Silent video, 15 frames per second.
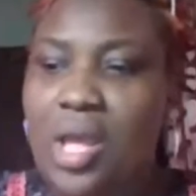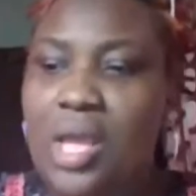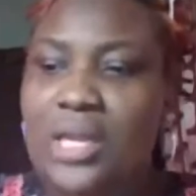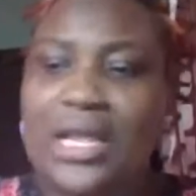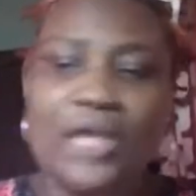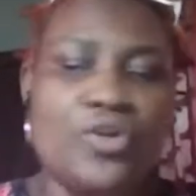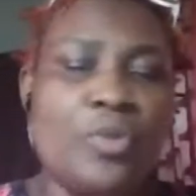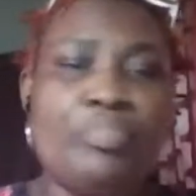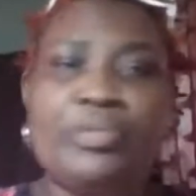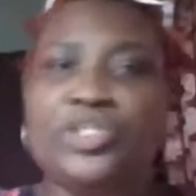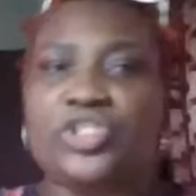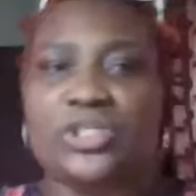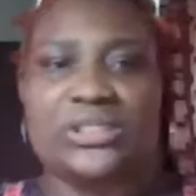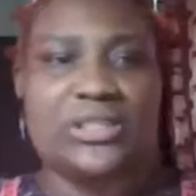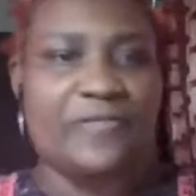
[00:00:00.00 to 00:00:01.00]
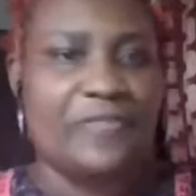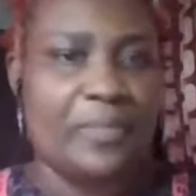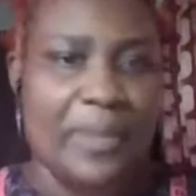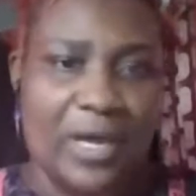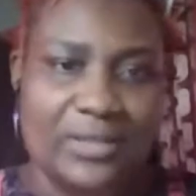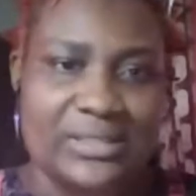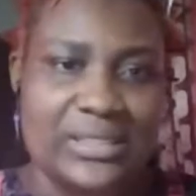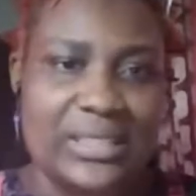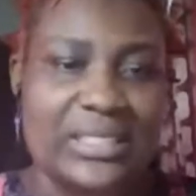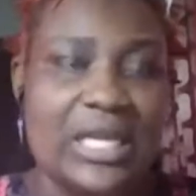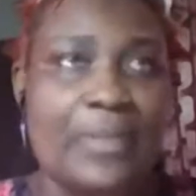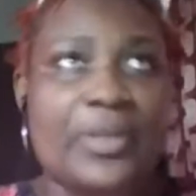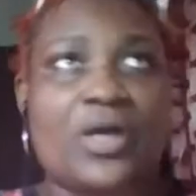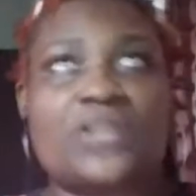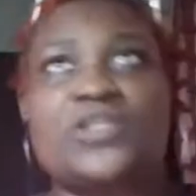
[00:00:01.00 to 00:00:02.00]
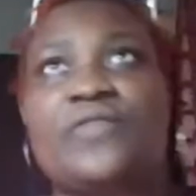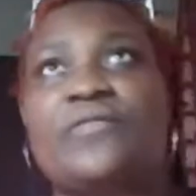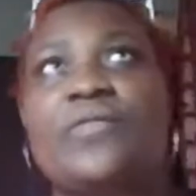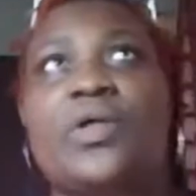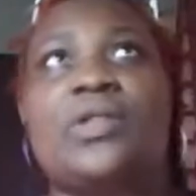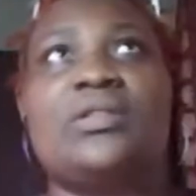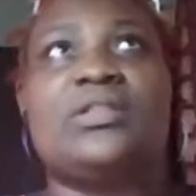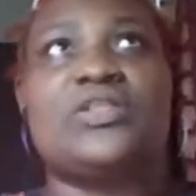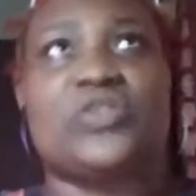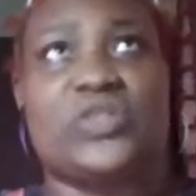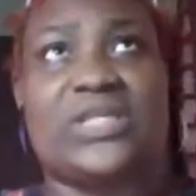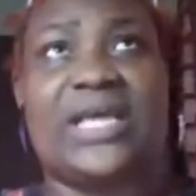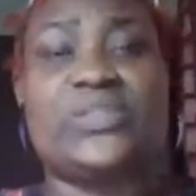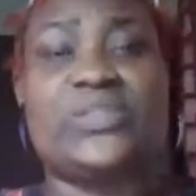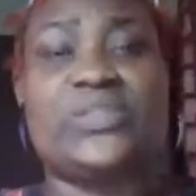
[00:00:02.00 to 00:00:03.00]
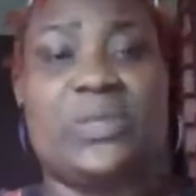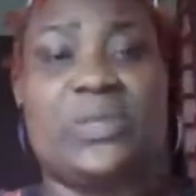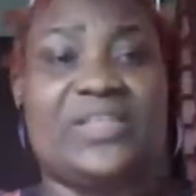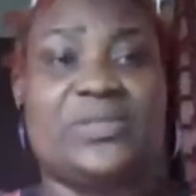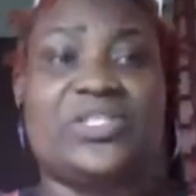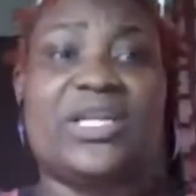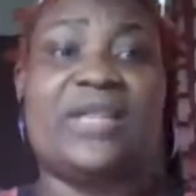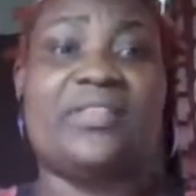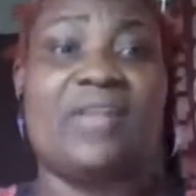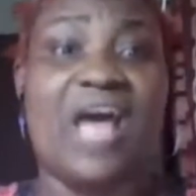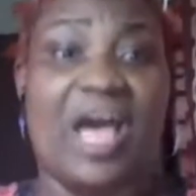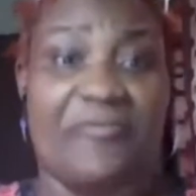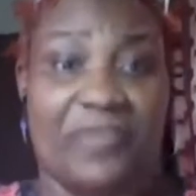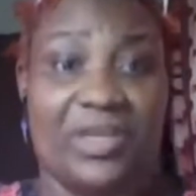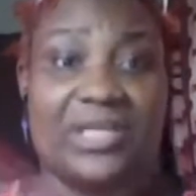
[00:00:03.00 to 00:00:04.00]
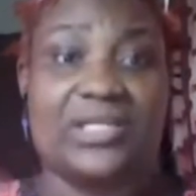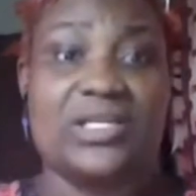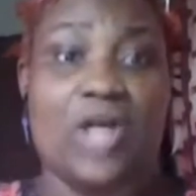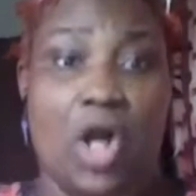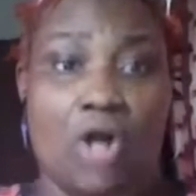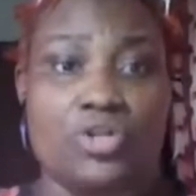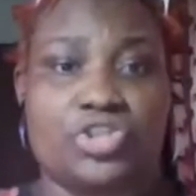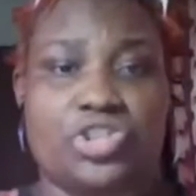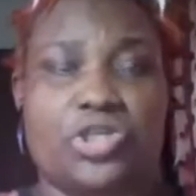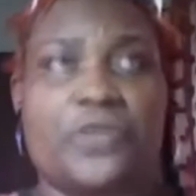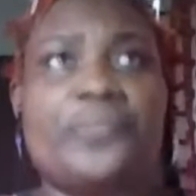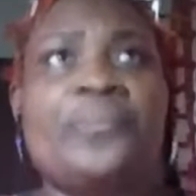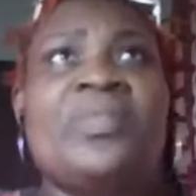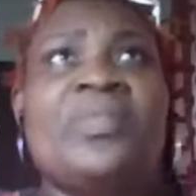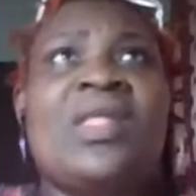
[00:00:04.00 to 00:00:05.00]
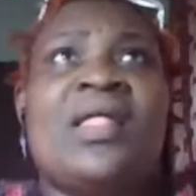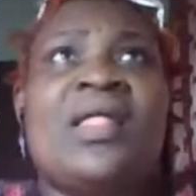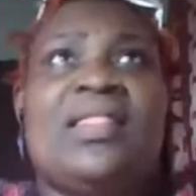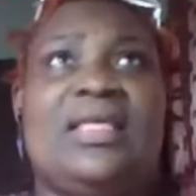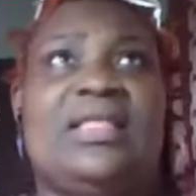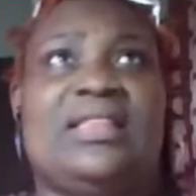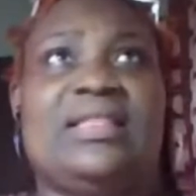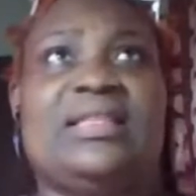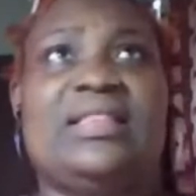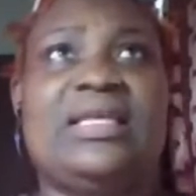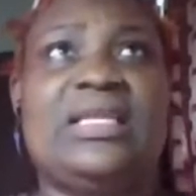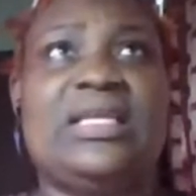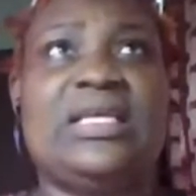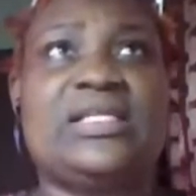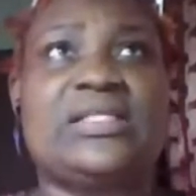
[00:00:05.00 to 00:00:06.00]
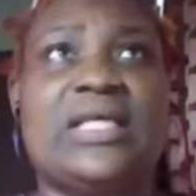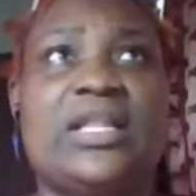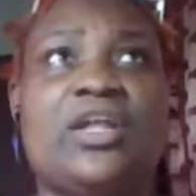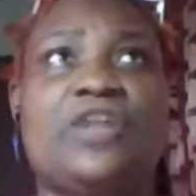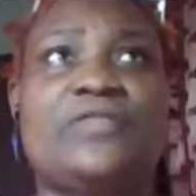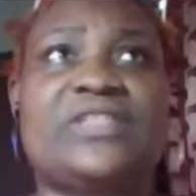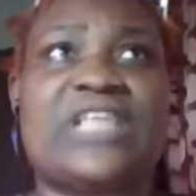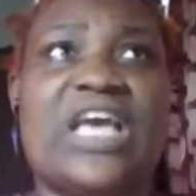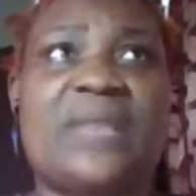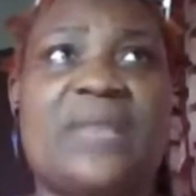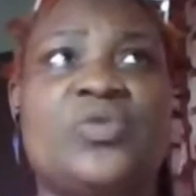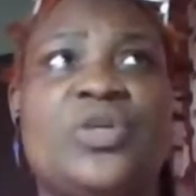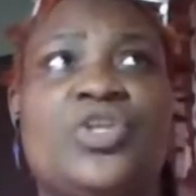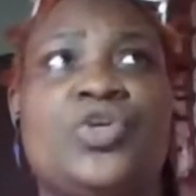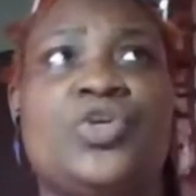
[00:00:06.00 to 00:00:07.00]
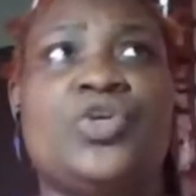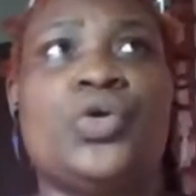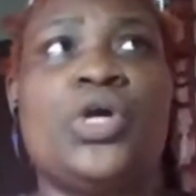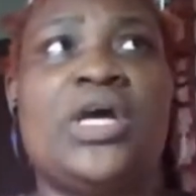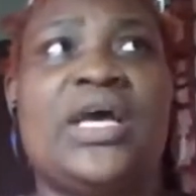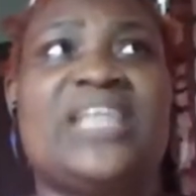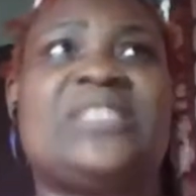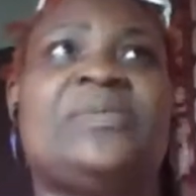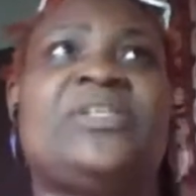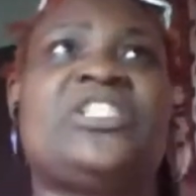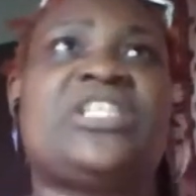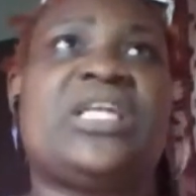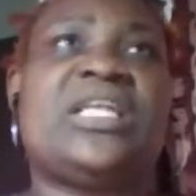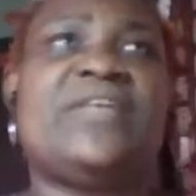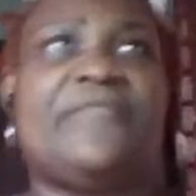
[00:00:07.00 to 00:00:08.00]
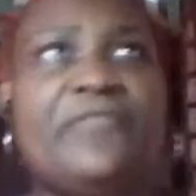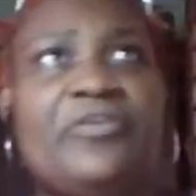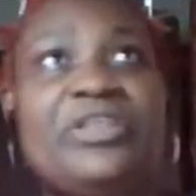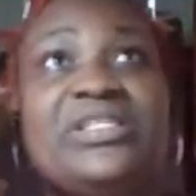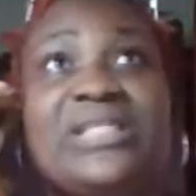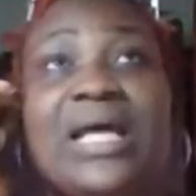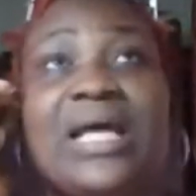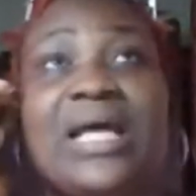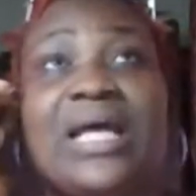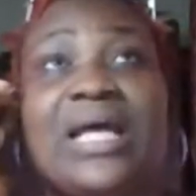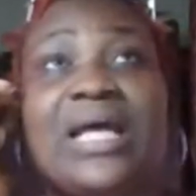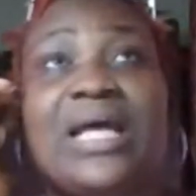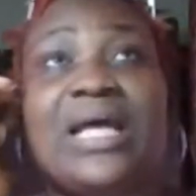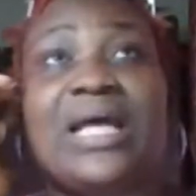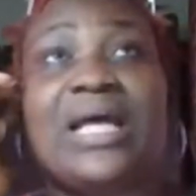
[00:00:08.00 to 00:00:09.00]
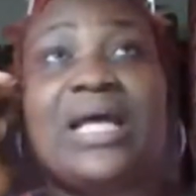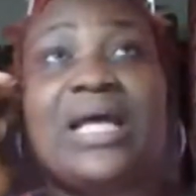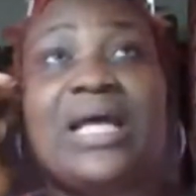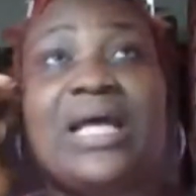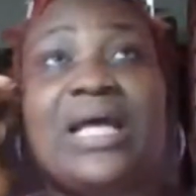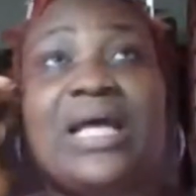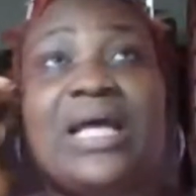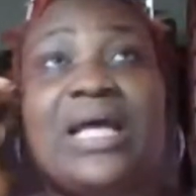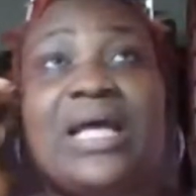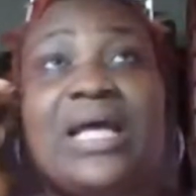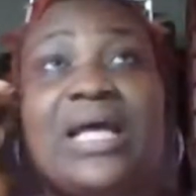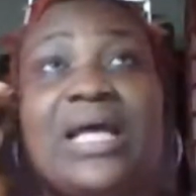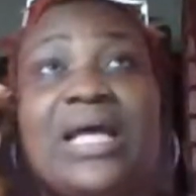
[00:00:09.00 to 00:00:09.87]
Now, don't beat yourself about it. Now, because of the society we live, especially in the African culture, the thing is, a lot of times when you, especially, for example, I love to use